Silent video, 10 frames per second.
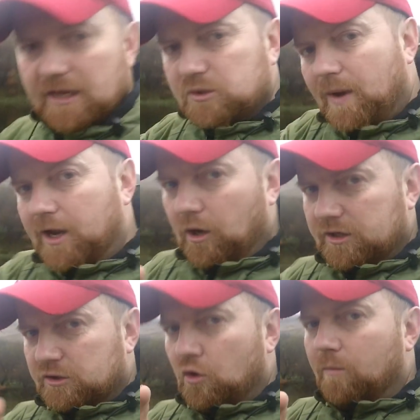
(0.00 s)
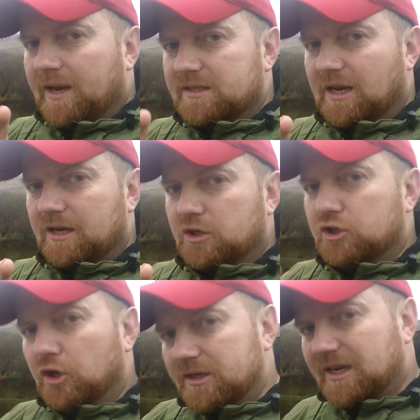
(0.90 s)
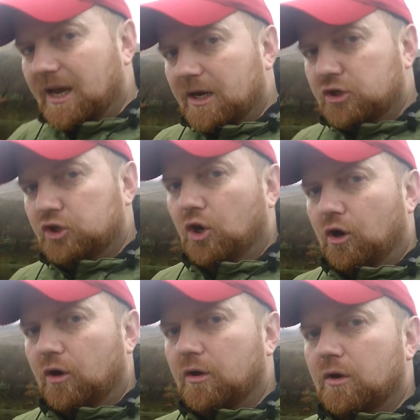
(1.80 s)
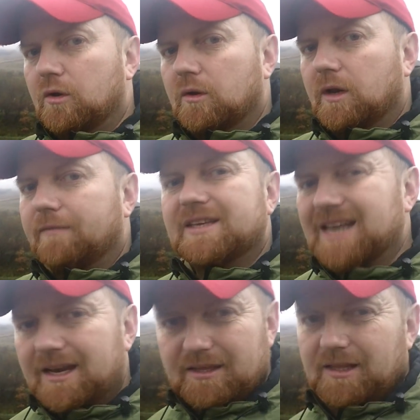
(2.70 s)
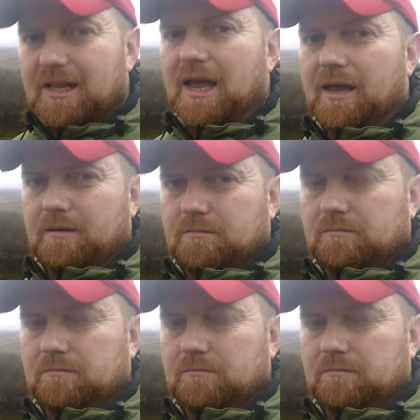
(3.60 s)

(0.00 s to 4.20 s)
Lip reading: That's why I call it no man's land, because you're not entirely sure if there's anything there.